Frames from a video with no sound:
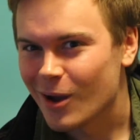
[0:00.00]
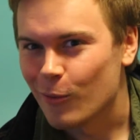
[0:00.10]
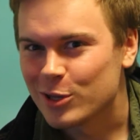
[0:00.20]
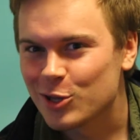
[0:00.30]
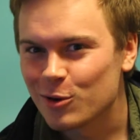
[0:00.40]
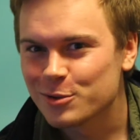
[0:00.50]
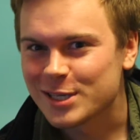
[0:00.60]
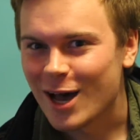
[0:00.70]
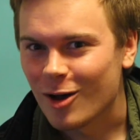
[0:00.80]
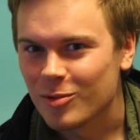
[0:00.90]
with
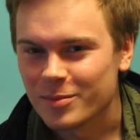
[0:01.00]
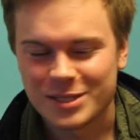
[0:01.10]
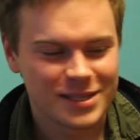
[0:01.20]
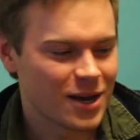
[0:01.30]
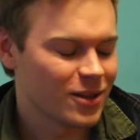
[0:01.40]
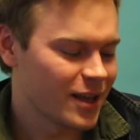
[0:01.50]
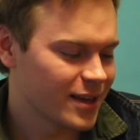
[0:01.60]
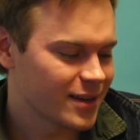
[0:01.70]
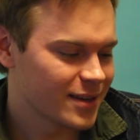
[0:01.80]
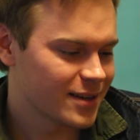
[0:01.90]
those albums, you know,
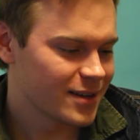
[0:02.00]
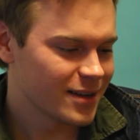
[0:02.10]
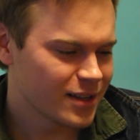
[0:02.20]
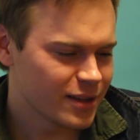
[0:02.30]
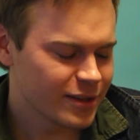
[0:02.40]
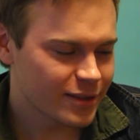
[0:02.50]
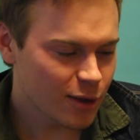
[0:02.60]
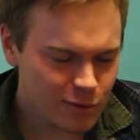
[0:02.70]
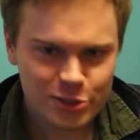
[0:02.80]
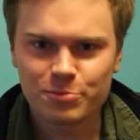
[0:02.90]
like,
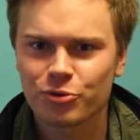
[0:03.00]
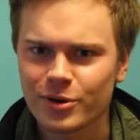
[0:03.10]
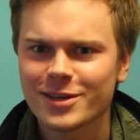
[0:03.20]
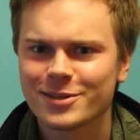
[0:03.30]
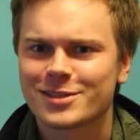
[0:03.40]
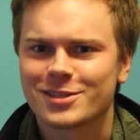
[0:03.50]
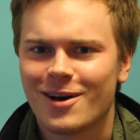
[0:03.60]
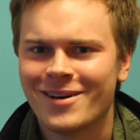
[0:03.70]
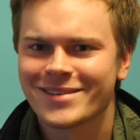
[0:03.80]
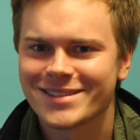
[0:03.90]
there were some pretty good
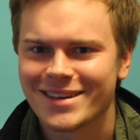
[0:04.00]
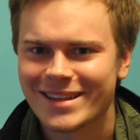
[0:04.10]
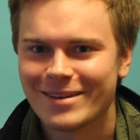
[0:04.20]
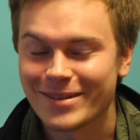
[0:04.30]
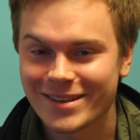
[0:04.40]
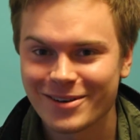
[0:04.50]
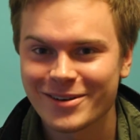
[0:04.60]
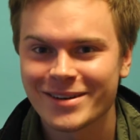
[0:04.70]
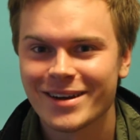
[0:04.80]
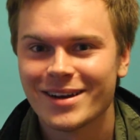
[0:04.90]
songs on them. Like, there
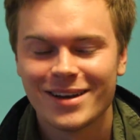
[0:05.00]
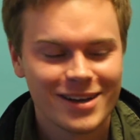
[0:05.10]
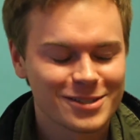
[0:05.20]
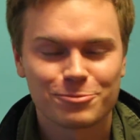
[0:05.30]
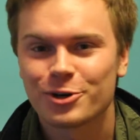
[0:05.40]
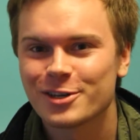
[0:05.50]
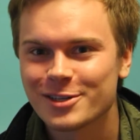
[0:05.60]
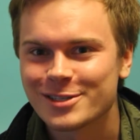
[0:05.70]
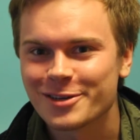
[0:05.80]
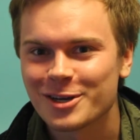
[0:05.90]
were some pretty
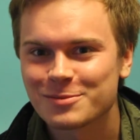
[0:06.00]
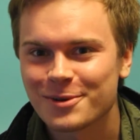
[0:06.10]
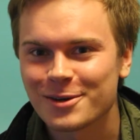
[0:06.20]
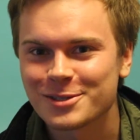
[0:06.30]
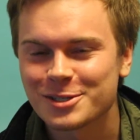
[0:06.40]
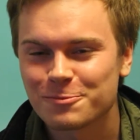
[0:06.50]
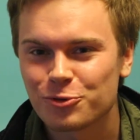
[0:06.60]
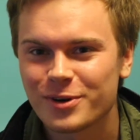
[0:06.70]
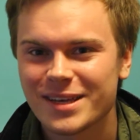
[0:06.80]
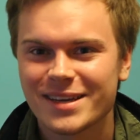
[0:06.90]
good songs, but there were also some
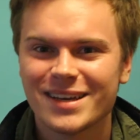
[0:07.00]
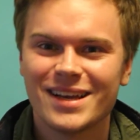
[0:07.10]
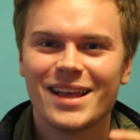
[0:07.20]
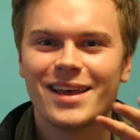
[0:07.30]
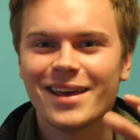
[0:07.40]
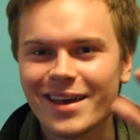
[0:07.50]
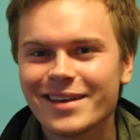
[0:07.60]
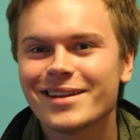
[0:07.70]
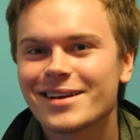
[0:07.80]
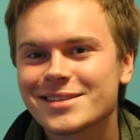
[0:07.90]
pretty
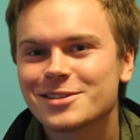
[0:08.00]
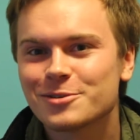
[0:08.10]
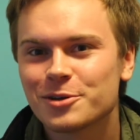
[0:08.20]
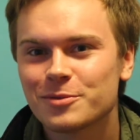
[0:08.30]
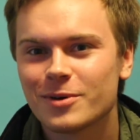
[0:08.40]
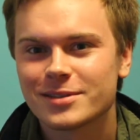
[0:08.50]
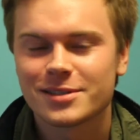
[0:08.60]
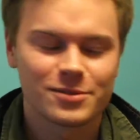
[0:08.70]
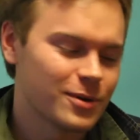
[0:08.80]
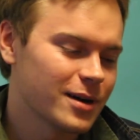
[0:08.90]
eh, not so good ones
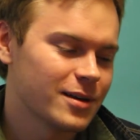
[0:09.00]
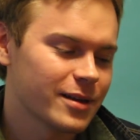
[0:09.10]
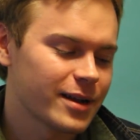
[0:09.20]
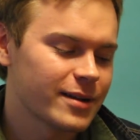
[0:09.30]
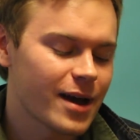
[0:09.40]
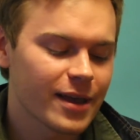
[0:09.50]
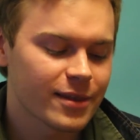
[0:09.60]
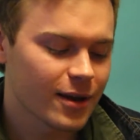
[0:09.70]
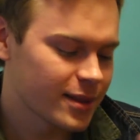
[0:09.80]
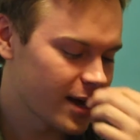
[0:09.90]
as well, and I
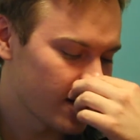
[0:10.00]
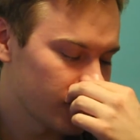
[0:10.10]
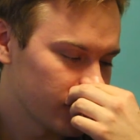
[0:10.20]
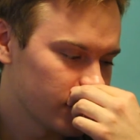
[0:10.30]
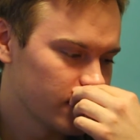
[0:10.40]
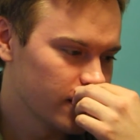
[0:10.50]
thought that